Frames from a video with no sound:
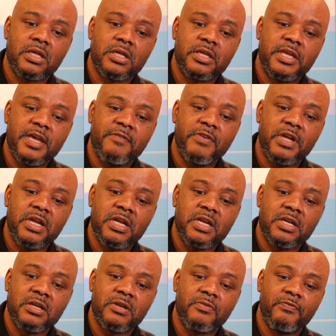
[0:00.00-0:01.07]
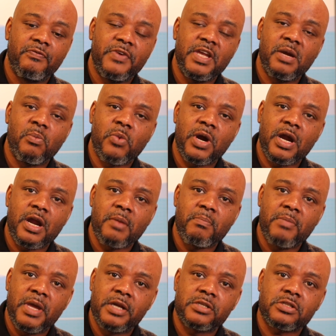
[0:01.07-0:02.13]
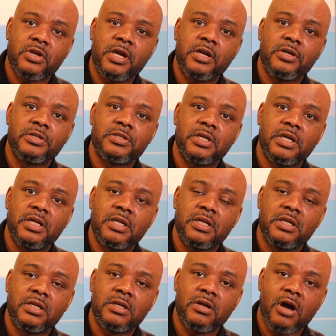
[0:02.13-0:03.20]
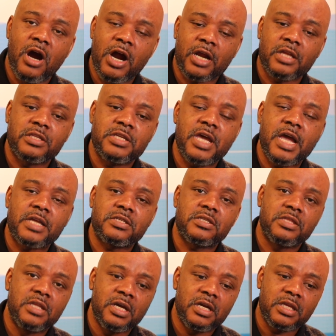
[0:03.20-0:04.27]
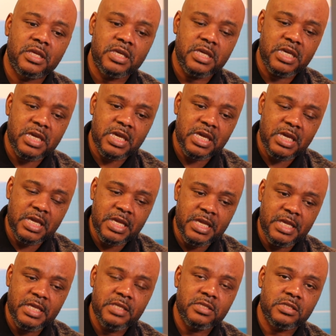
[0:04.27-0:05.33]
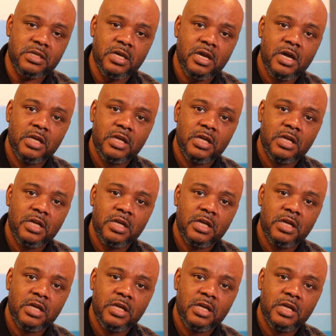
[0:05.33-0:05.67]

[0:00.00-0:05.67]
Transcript: giving VMware administrators and architects the keys